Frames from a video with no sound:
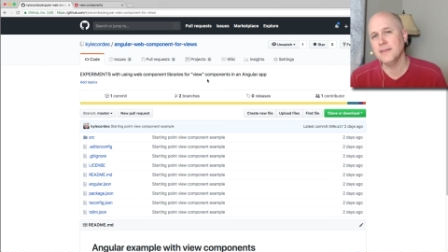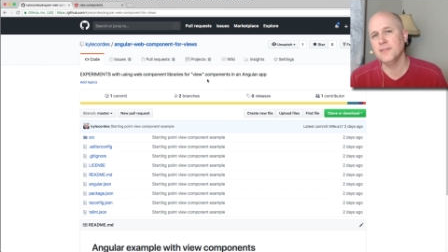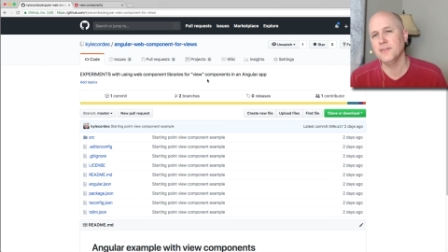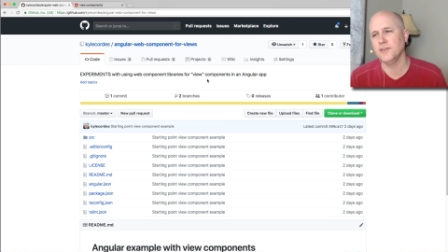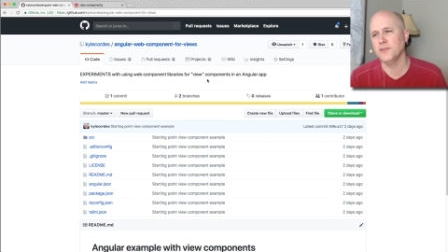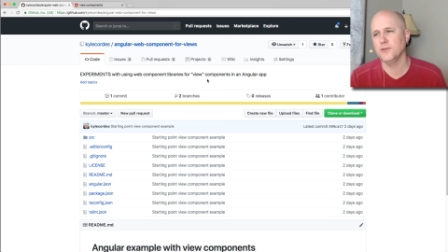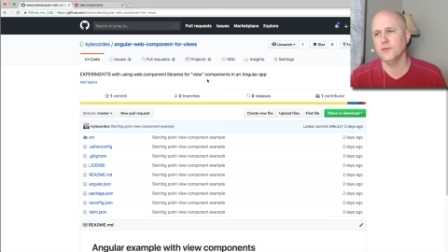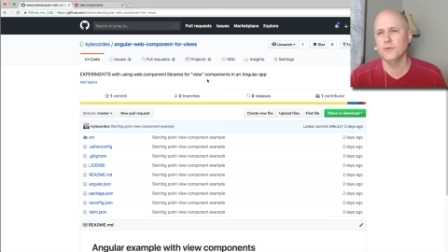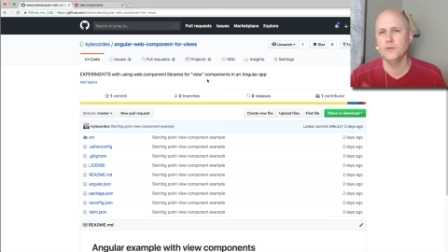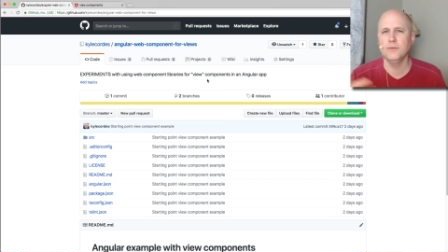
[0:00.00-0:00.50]
that
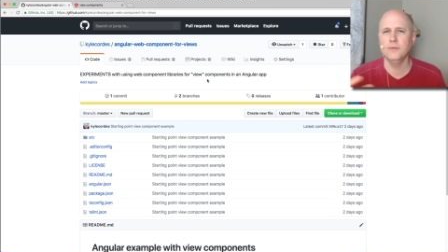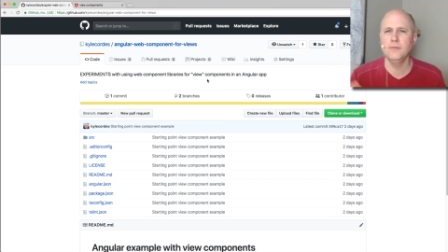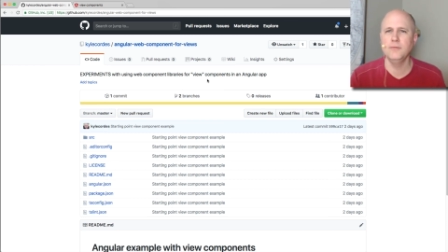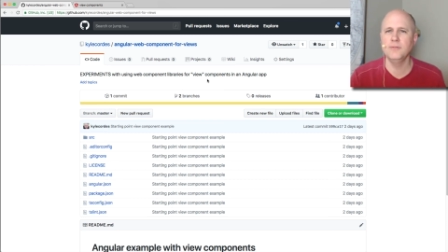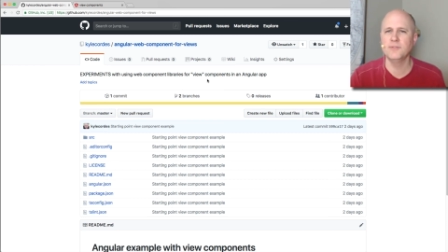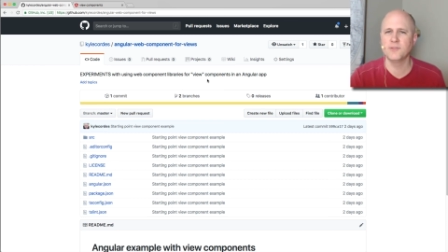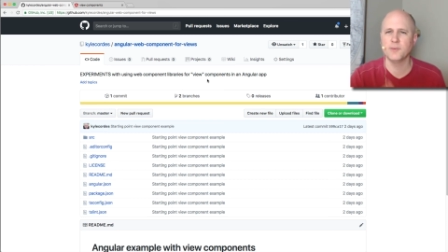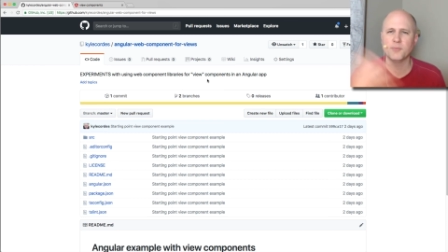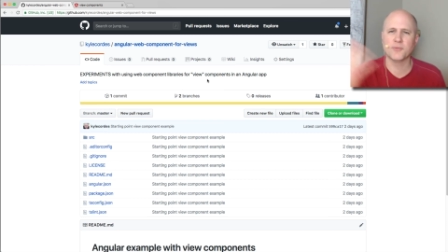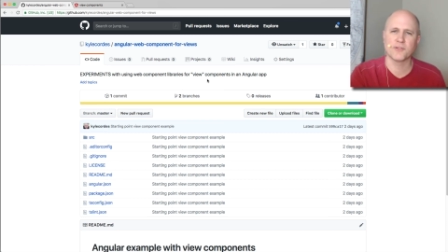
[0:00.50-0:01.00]
you
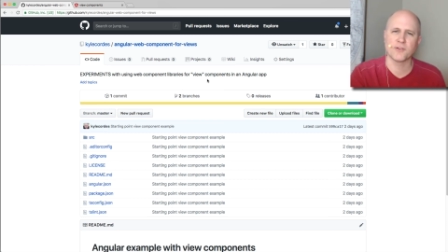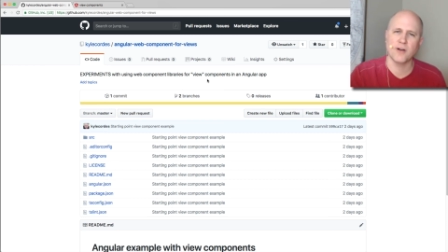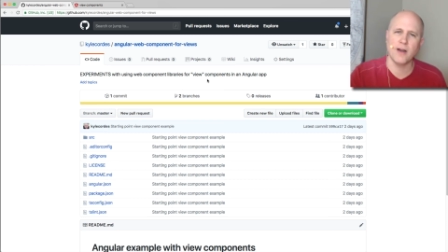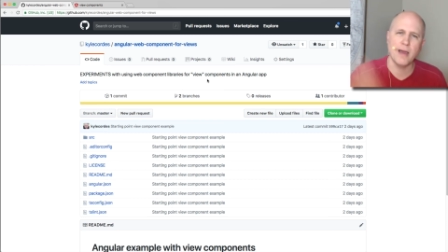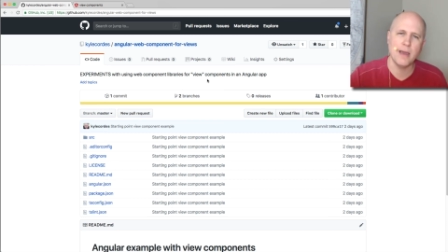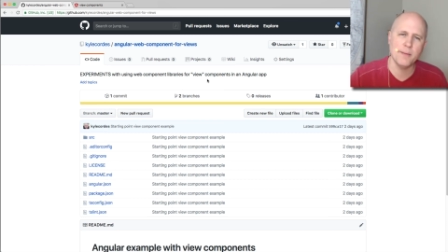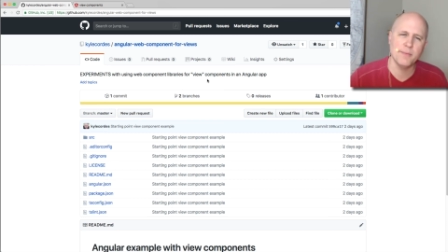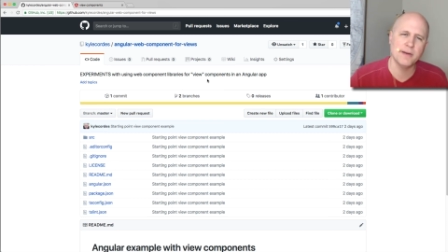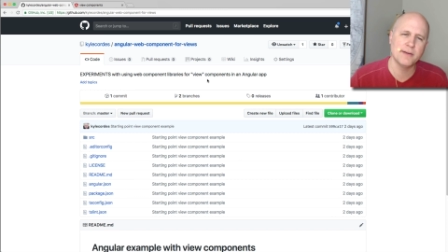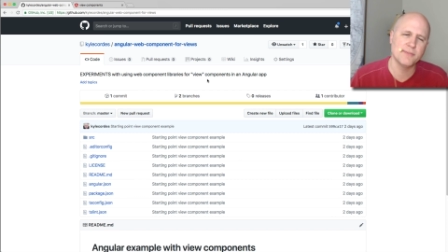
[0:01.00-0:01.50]

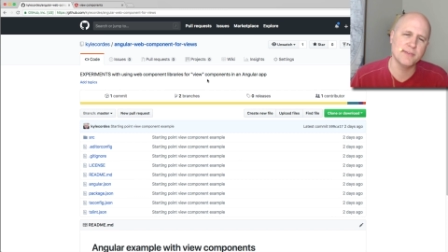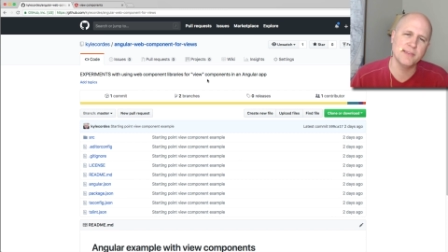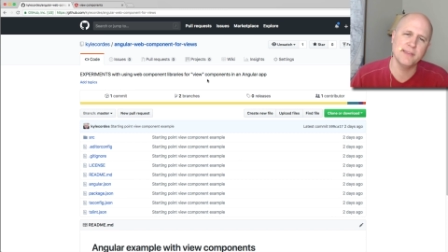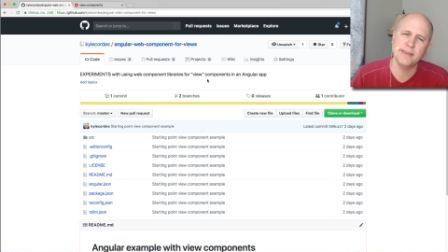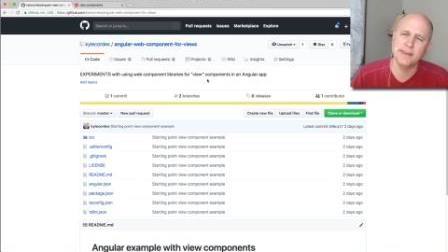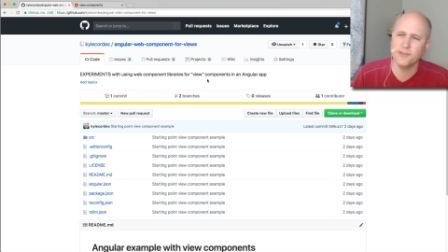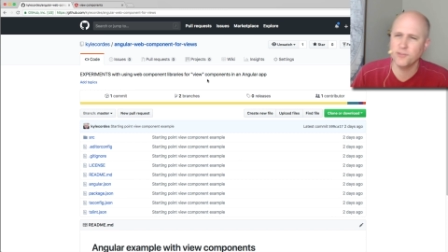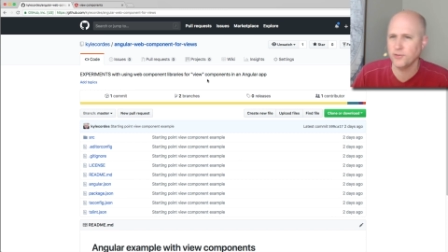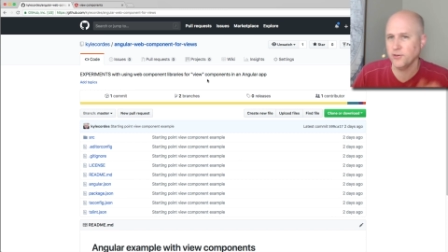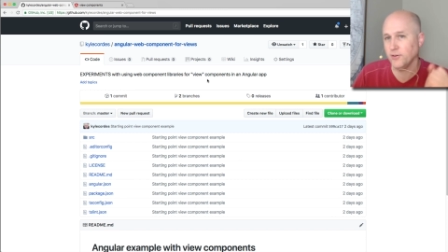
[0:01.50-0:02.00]
subscribe and
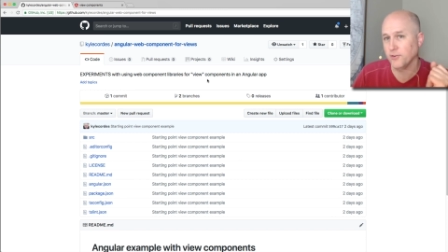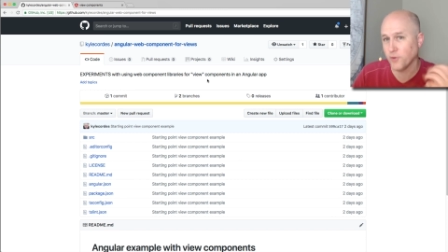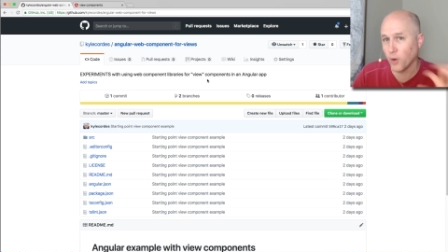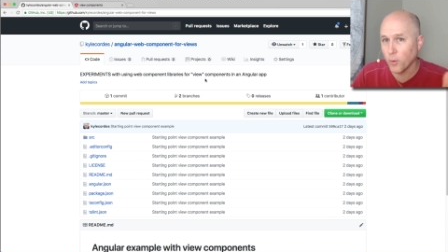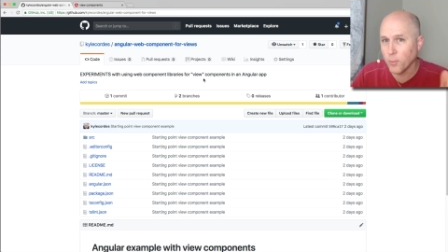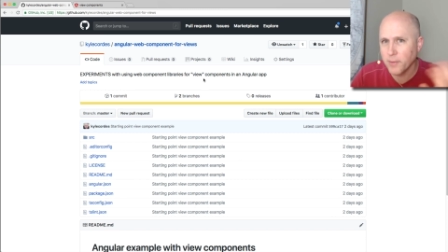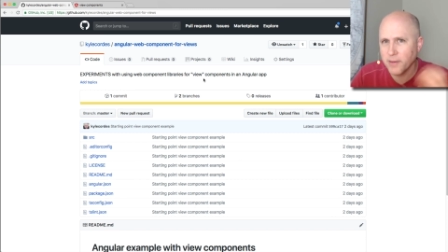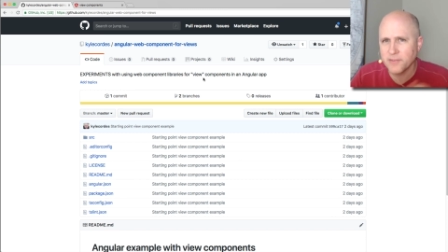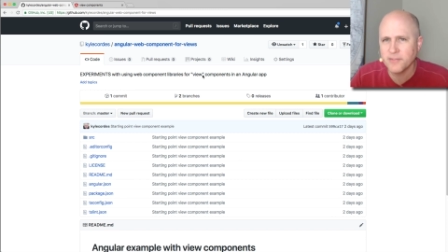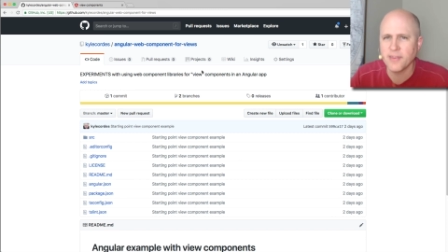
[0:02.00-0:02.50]
everything so you
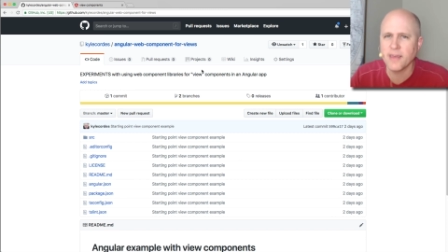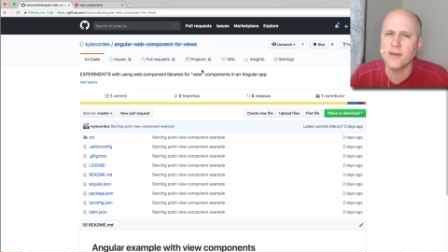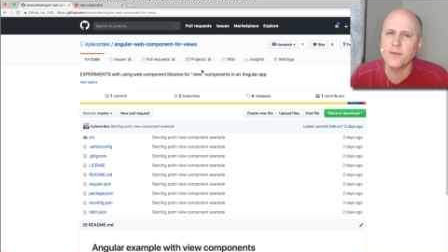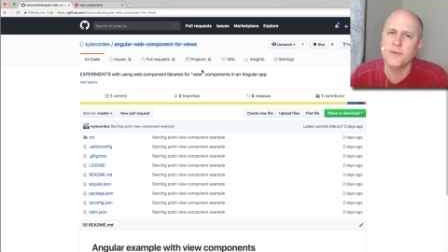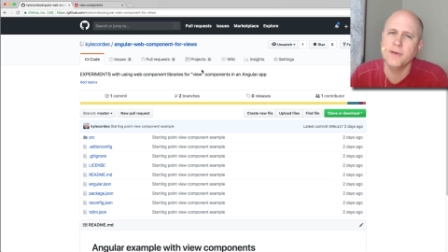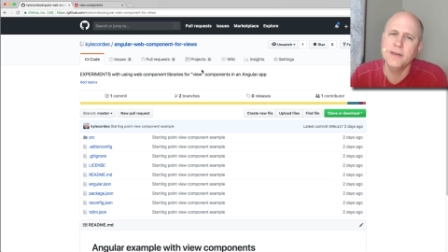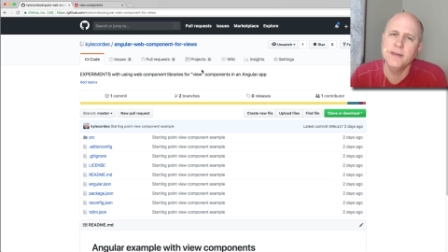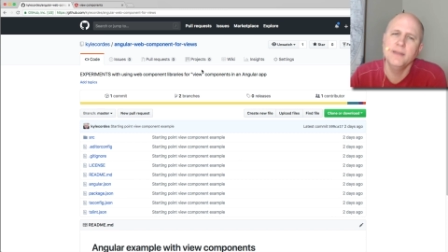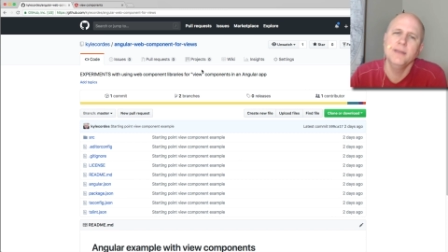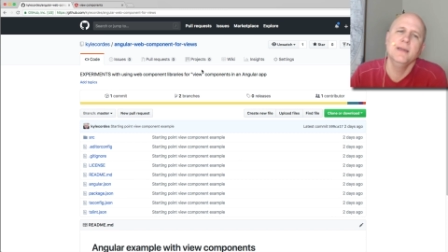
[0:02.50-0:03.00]
don't miss that
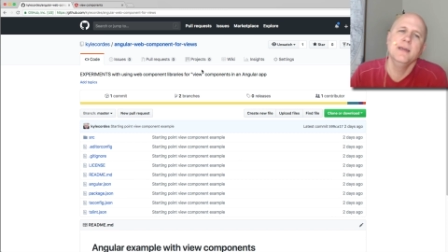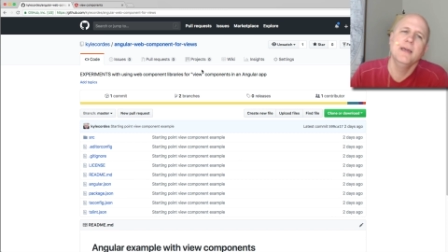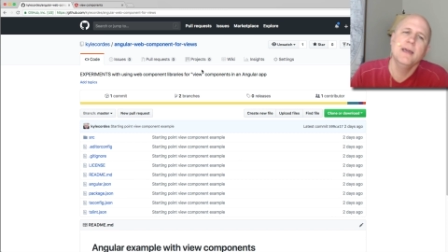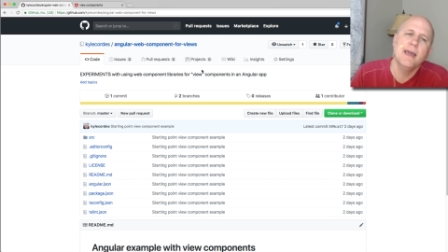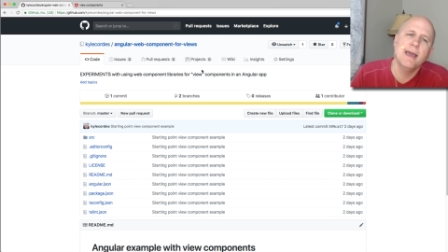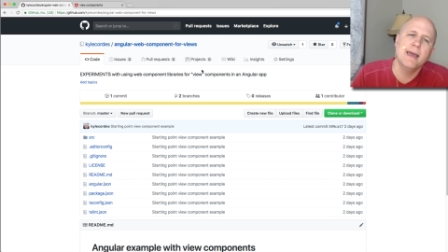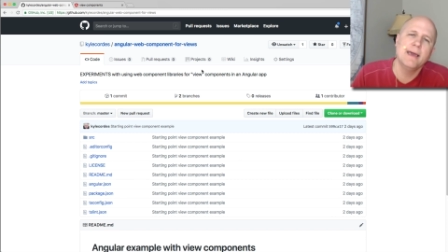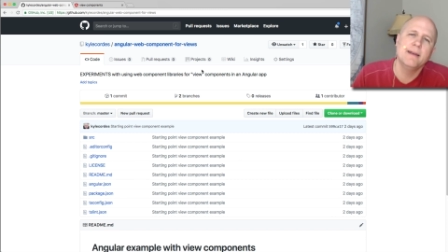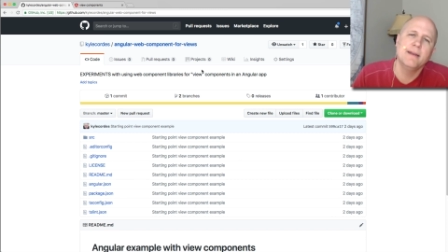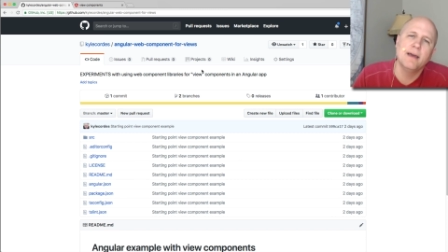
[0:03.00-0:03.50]
one.
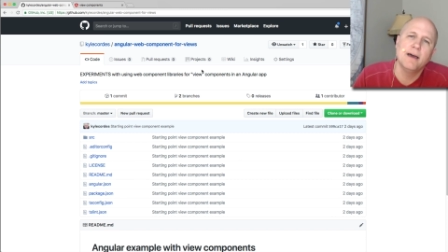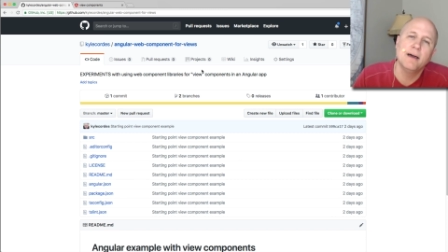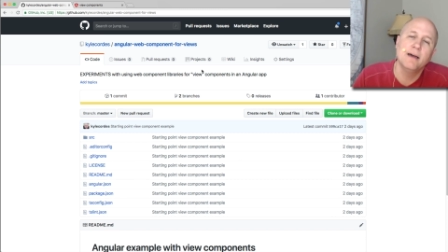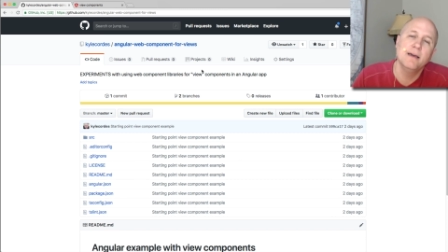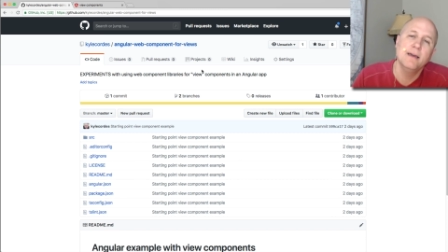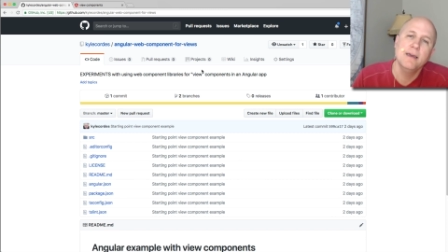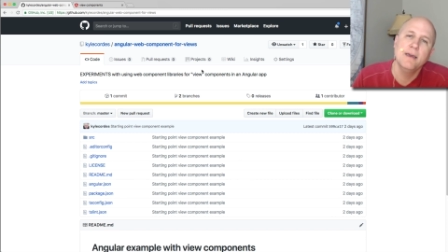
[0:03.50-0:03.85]
And uh,